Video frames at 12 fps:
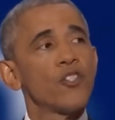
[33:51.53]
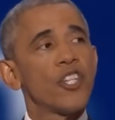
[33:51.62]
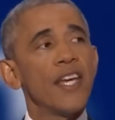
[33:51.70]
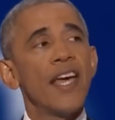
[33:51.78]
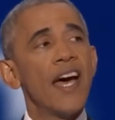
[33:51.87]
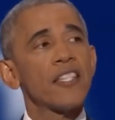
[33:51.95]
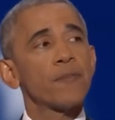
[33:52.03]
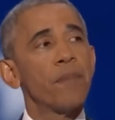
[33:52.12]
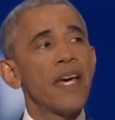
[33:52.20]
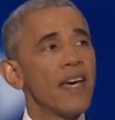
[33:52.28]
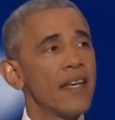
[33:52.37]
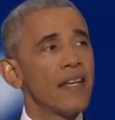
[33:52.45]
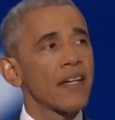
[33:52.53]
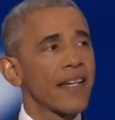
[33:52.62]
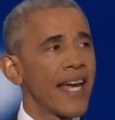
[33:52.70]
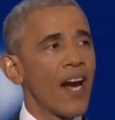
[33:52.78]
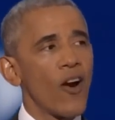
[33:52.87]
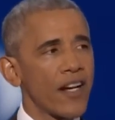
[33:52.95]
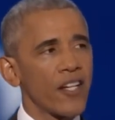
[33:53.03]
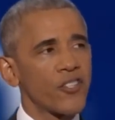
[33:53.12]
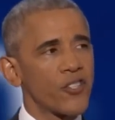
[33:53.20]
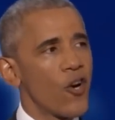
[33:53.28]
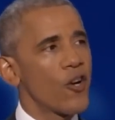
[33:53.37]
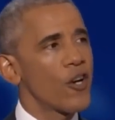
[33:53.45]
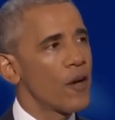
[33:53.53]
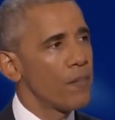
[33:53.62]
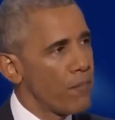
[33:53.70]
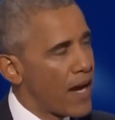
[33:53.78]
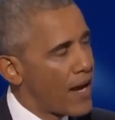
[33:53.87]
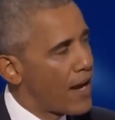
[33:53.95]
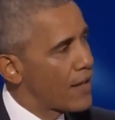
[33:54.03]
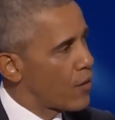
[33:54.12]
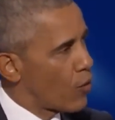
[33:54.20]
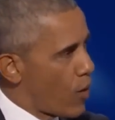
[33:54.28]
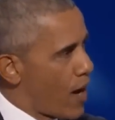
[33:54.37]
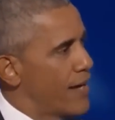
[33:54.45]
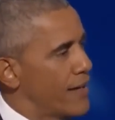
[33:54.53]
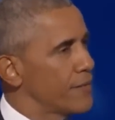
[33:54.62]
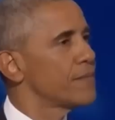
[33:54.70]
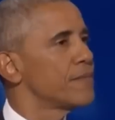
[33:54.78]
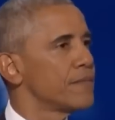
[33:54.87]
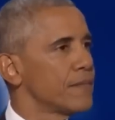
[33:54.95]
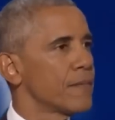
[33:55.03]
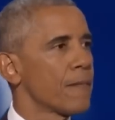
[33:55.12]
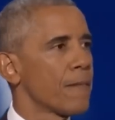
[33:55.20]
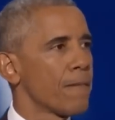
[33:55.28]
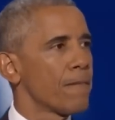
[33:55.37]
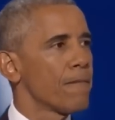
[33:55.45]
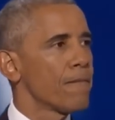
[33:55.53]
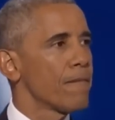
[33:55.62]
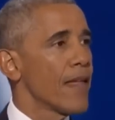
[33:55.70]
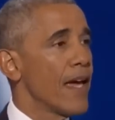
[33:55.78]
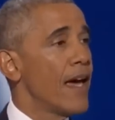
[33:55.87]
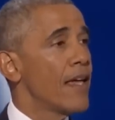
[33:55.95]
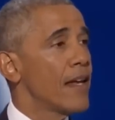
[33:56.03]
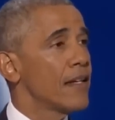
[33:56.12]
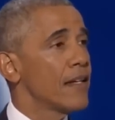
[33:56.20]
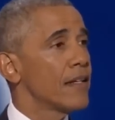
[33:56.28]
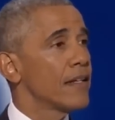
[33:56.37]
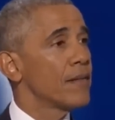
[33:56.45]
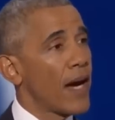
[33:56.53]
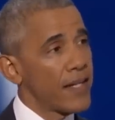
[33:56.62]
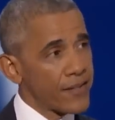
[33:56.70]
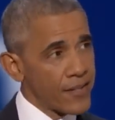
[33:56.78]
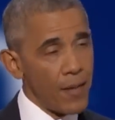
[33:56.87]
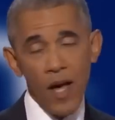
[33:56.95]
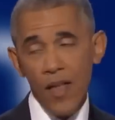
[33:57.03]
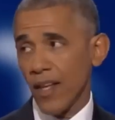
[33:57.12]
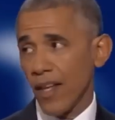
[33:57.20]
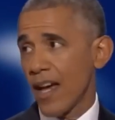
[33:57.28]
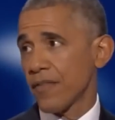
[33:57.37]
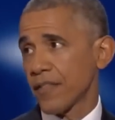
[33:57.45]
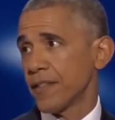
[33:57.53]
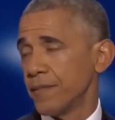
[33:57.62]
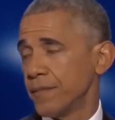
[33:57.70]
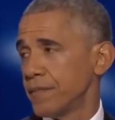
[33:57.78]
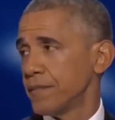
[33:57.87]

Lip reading: She has been caricatured by the right and by some on the left.